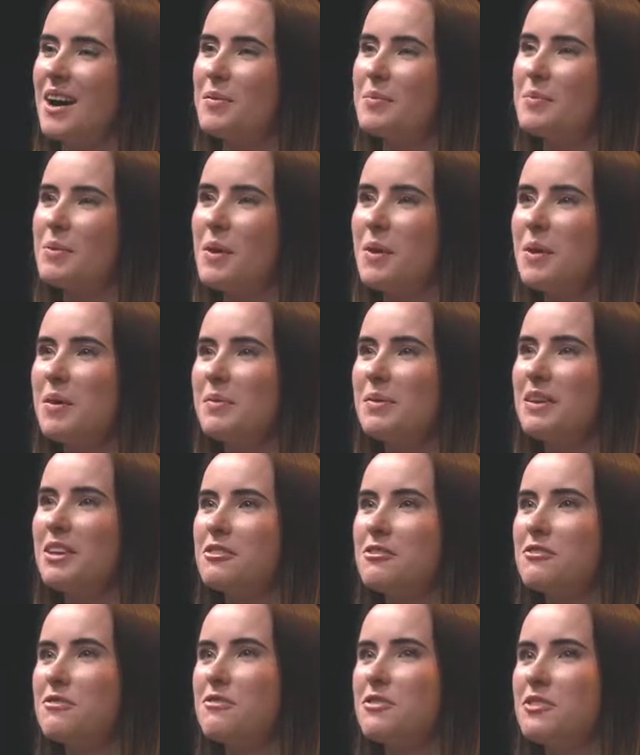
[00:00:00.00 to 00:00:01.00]
probably
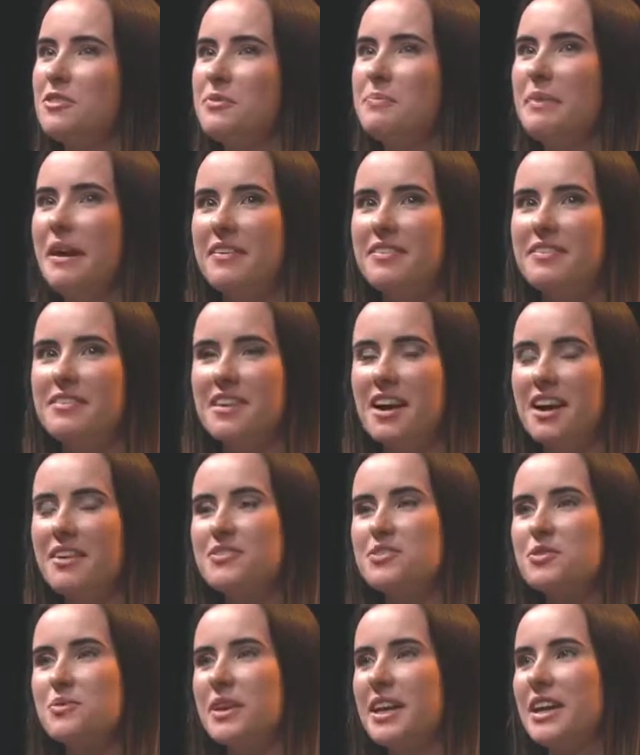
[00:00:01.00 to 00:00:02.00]
a few months
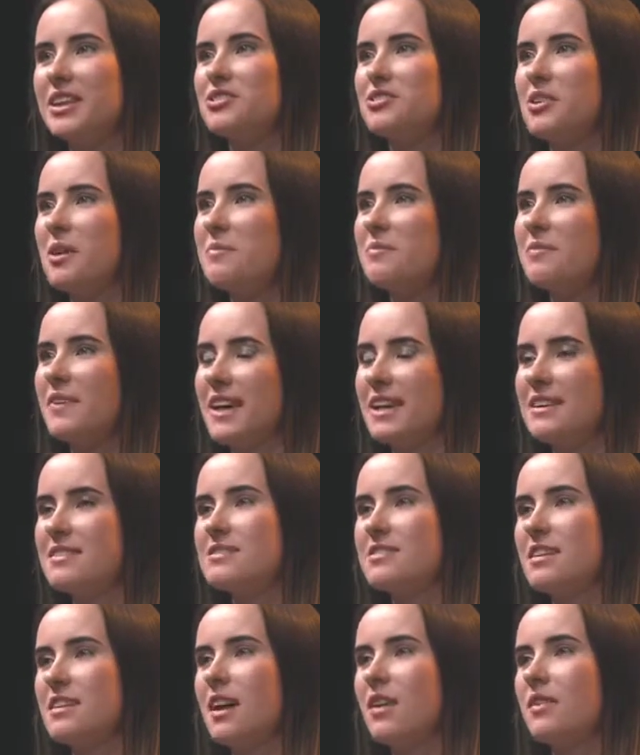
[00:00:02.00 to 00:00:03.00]
after winning
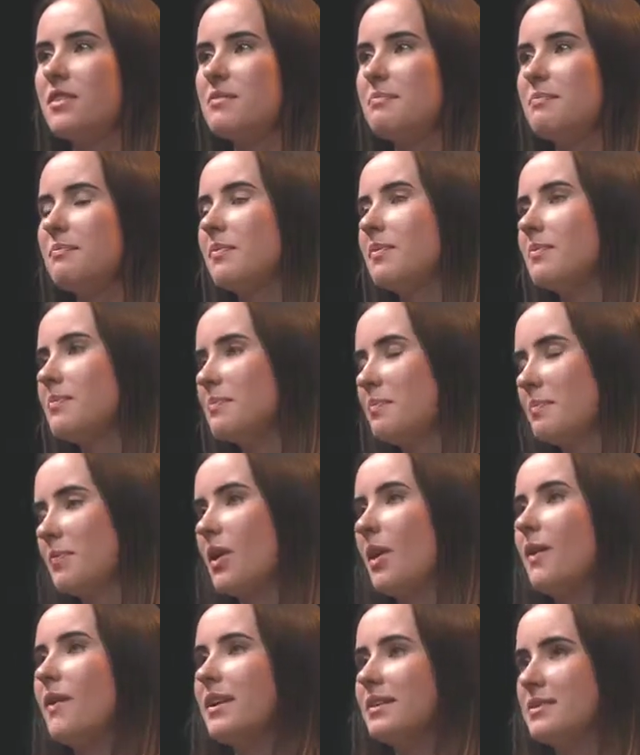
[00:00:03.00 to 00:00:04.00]
Tropfest, and I was
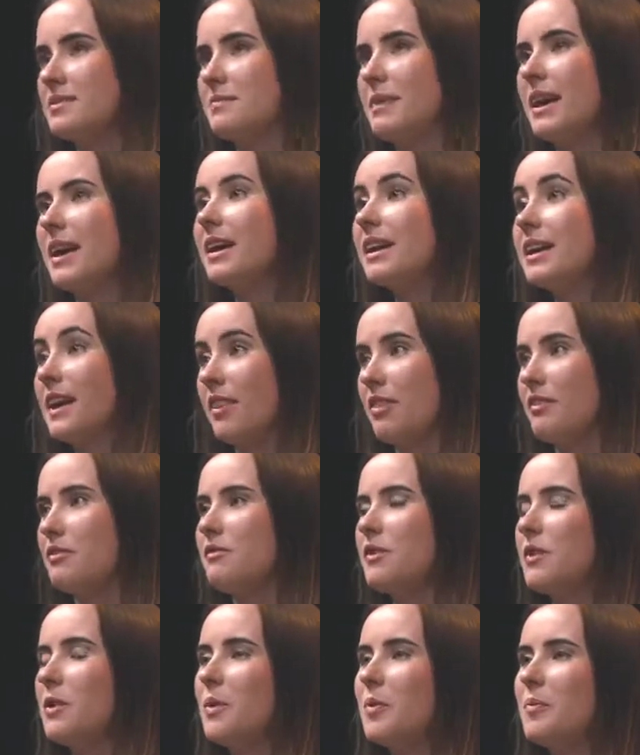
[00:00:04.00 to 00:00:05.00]
going to make another
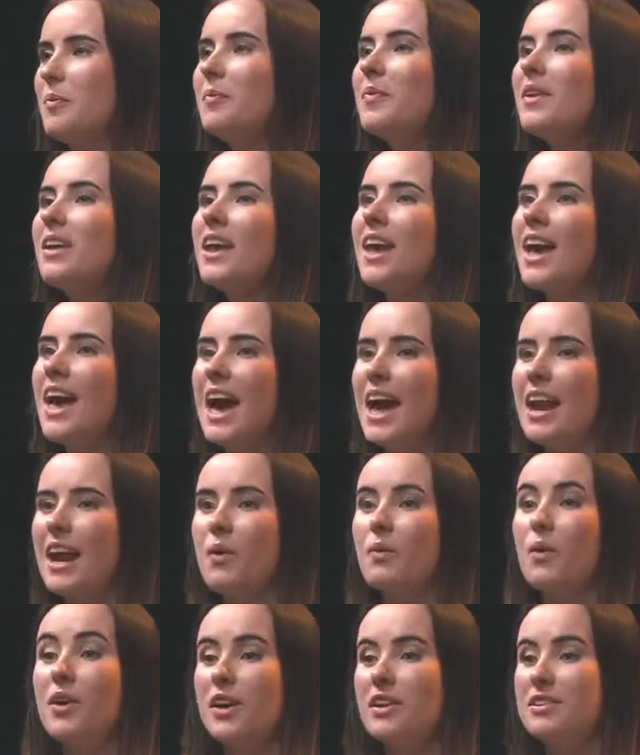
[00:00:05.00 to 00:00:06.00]
film, and I
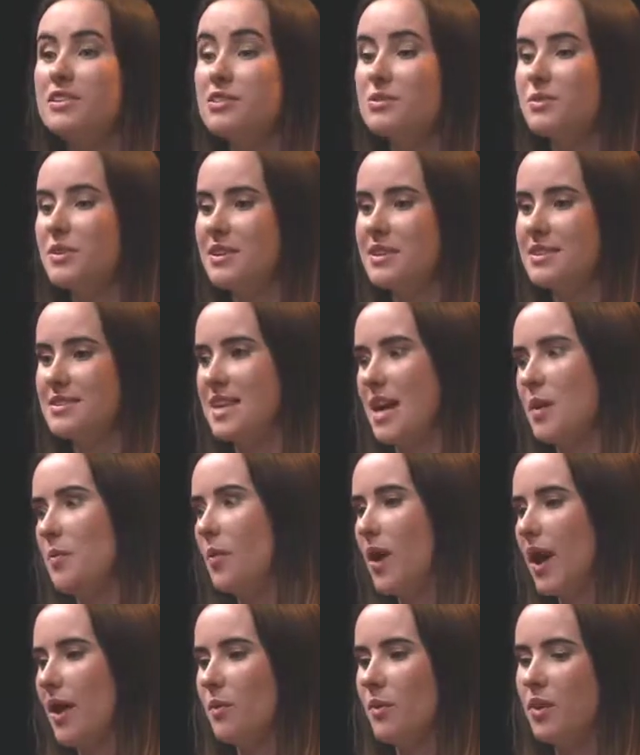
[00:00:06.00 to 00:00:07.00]
wanted to do it in the same
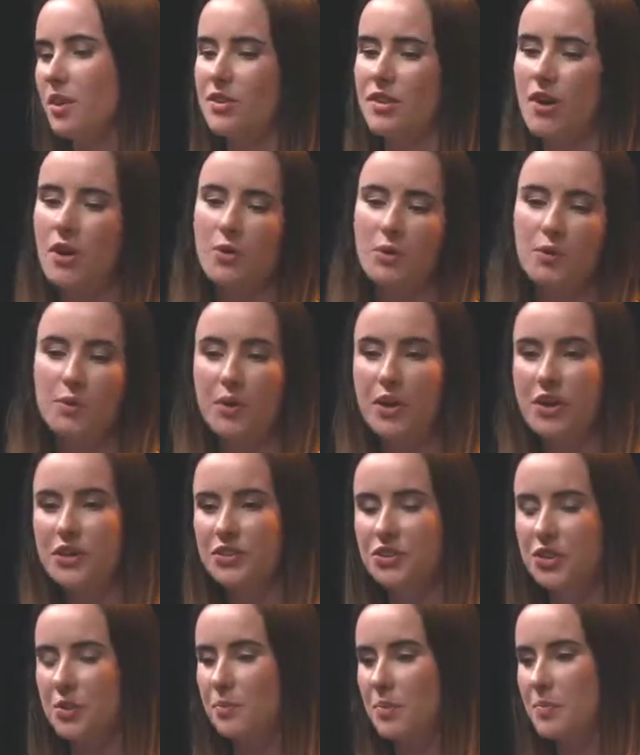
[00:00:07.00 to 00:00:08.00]
way. I wanted to hold a
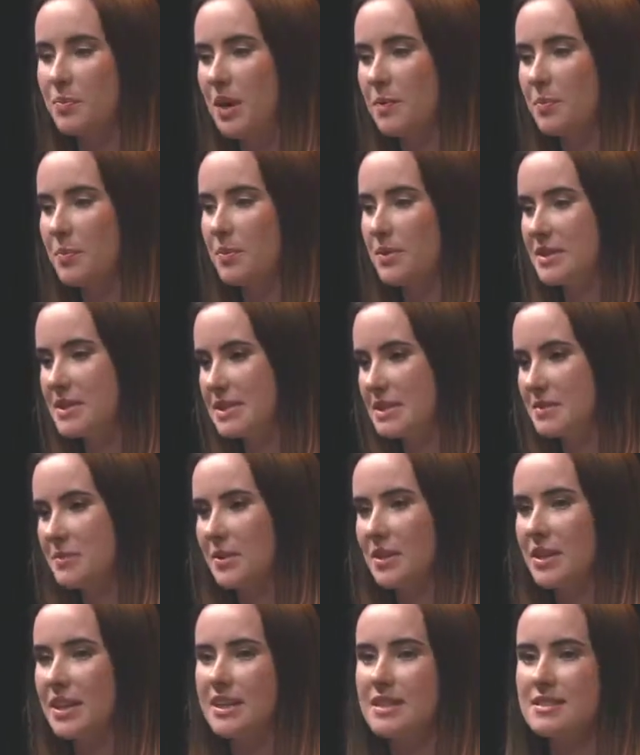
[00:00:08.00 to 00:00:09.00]
workshop with people with
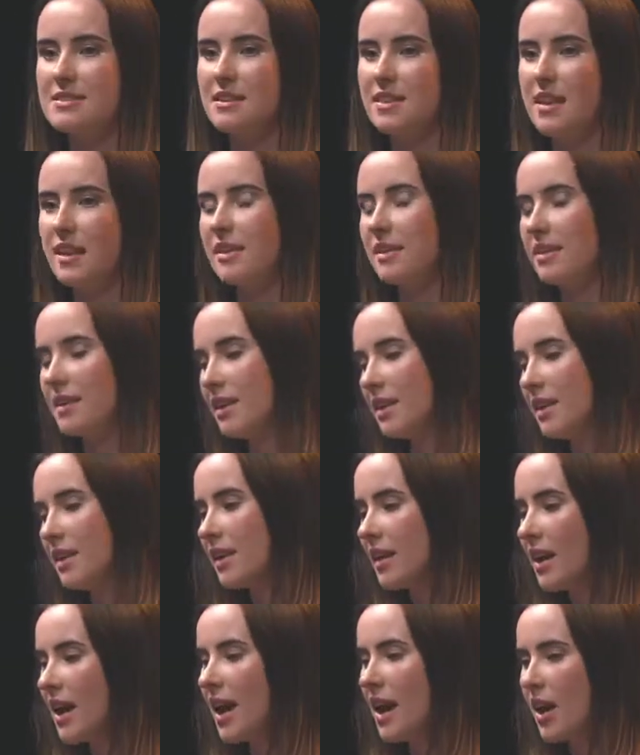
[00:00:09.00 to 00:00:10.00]
disabilities so they could
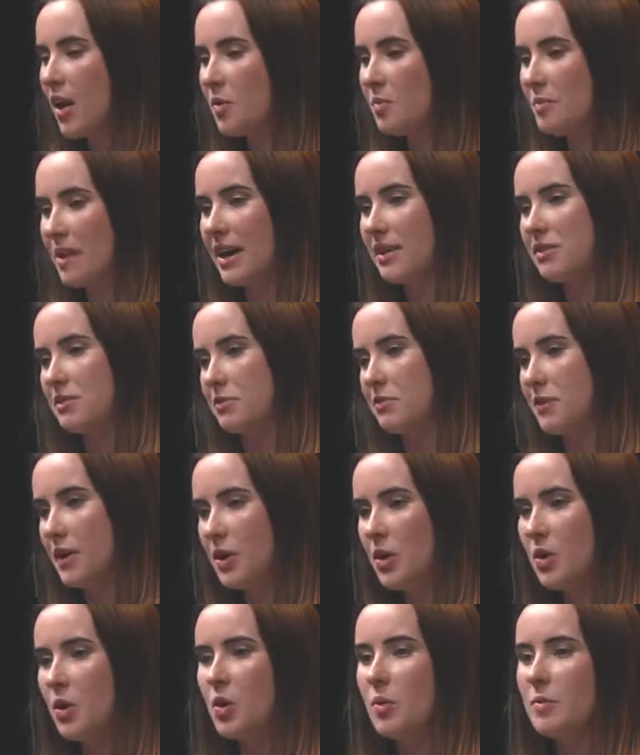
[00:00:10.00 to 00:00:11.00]
help make the
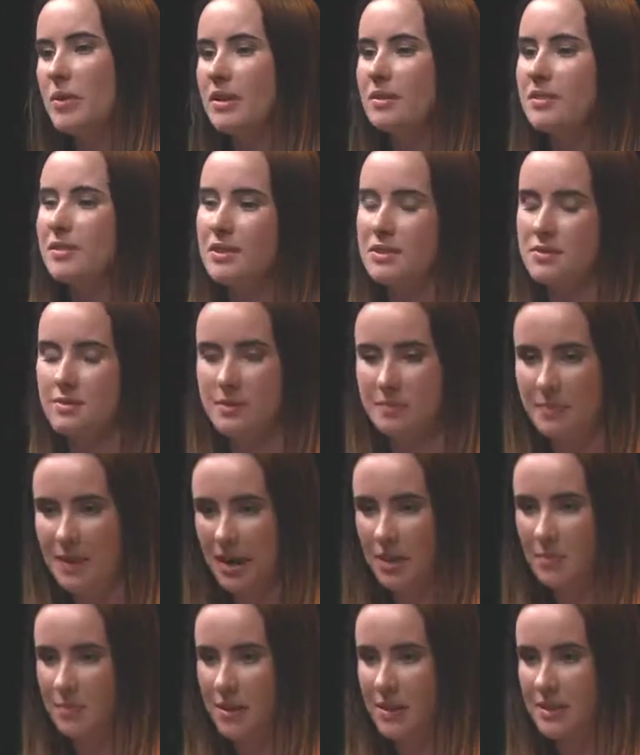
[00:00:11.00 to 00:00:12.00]
film, and because it was
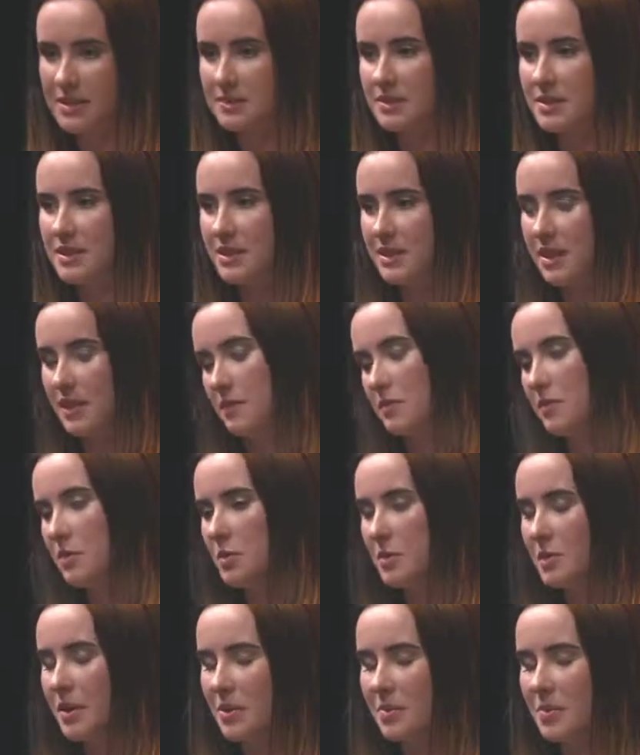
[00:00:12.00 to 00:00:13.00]
about a person with another film
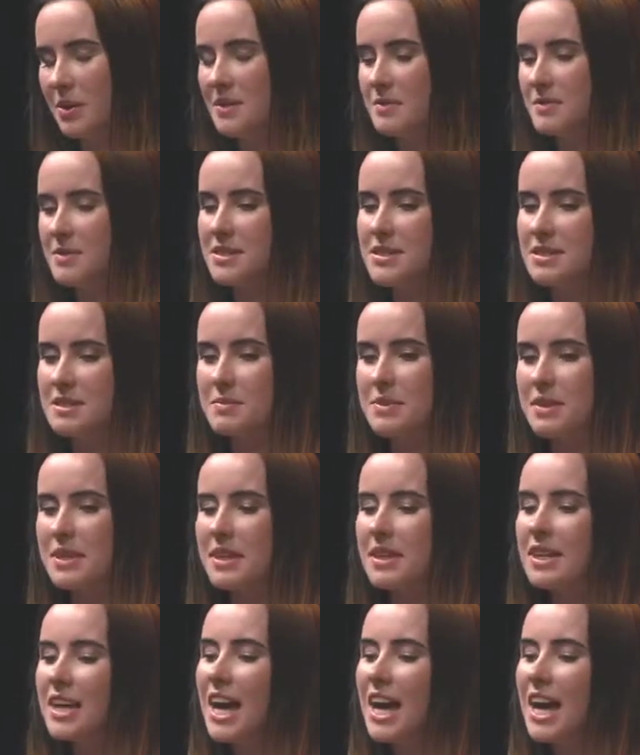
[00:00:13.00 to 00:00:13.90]
about a person with a disability.